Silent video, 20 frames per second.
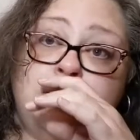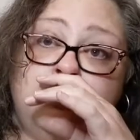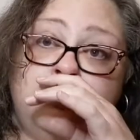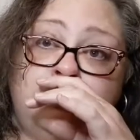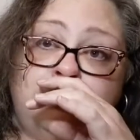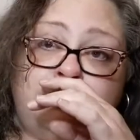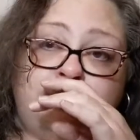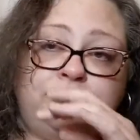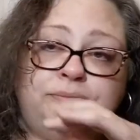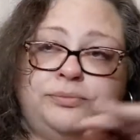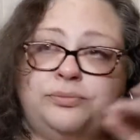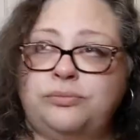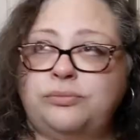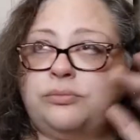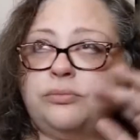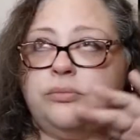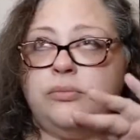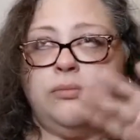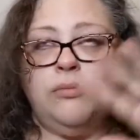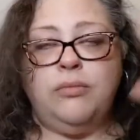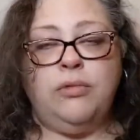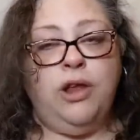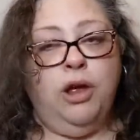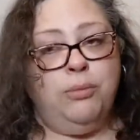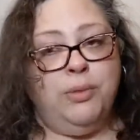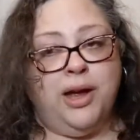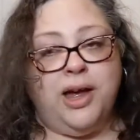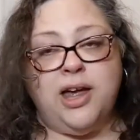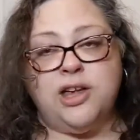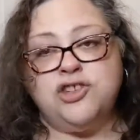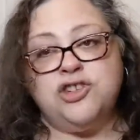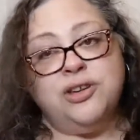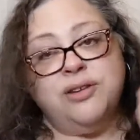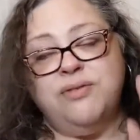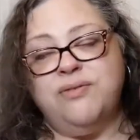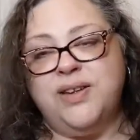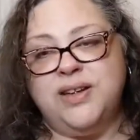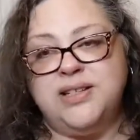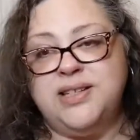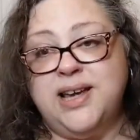oh my gosh,
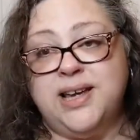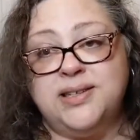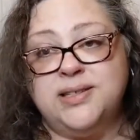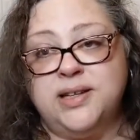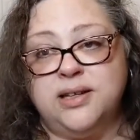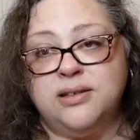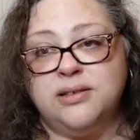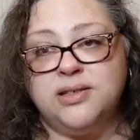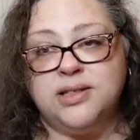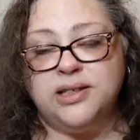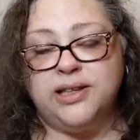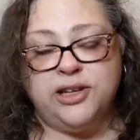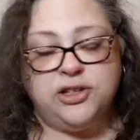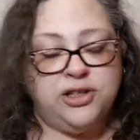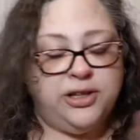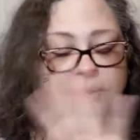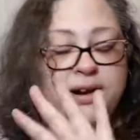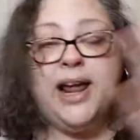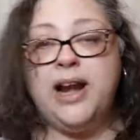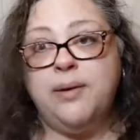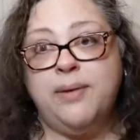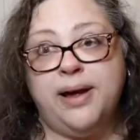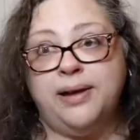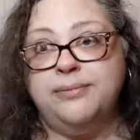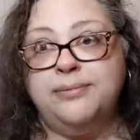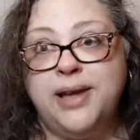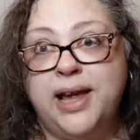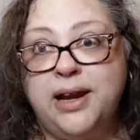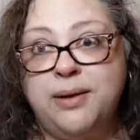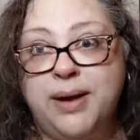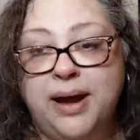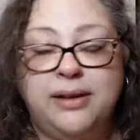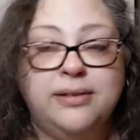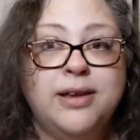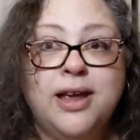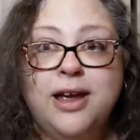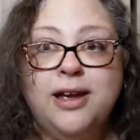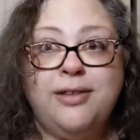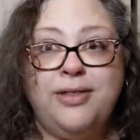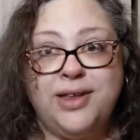fantastic selection there. Anyway, anyway,
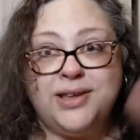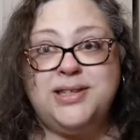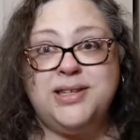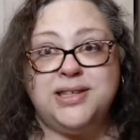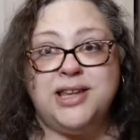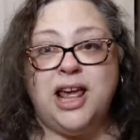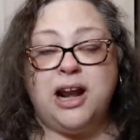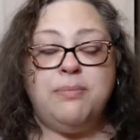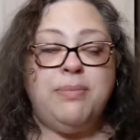this is not